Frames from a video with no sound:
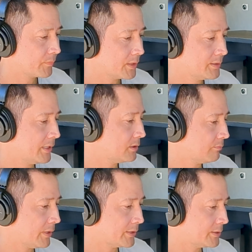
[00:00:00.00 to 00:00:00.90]
Take,
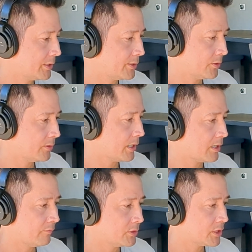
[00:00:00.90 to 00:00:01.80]
like, say your
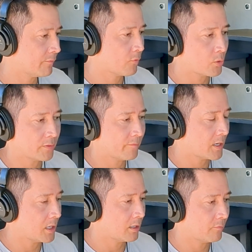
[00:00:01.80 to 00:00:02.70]
average
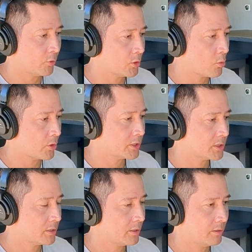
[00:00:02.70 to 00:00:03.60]
F45 or your
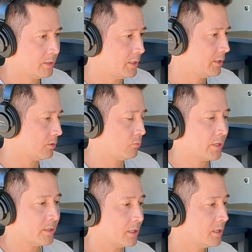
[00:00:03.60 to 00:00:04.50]
Orange Theory or
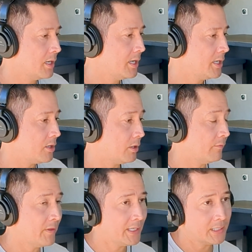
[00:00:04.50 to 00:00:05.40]
whatnot, if
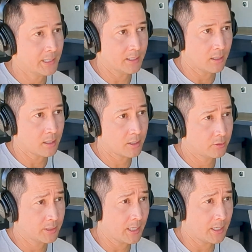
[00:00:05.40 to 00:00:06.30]
they can hit
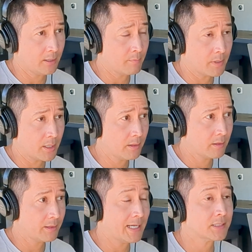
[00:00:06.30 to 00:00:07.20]
100K a month,
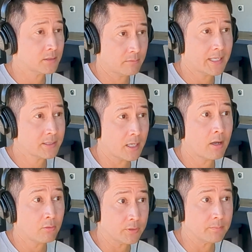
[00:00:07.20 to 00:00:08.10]
that's a
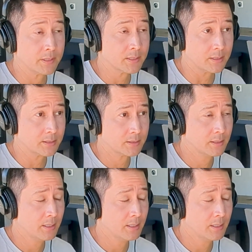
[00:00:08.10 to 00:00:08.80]
healthy business.